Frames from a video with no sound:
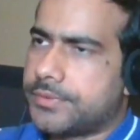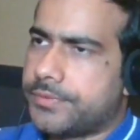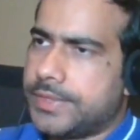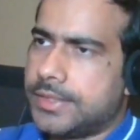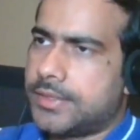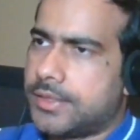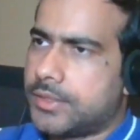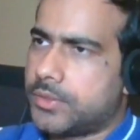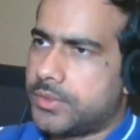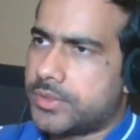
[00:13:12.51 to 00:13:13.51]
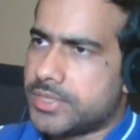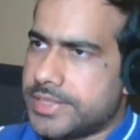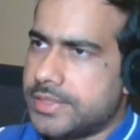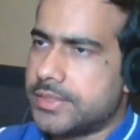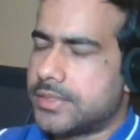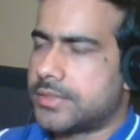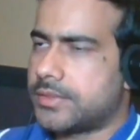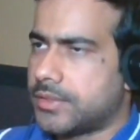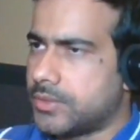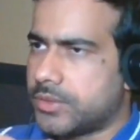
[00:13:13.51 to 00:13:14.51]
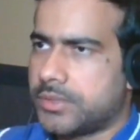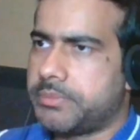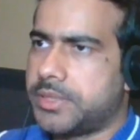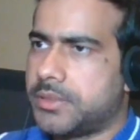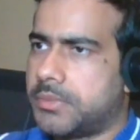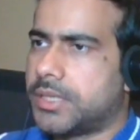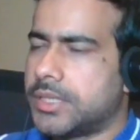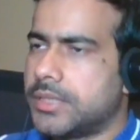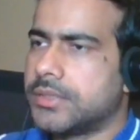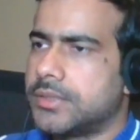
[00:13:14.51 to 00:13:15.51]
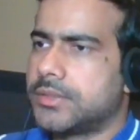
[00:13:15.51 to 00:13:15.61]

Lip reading: feel that, you know, you are a genius and you can beat the market.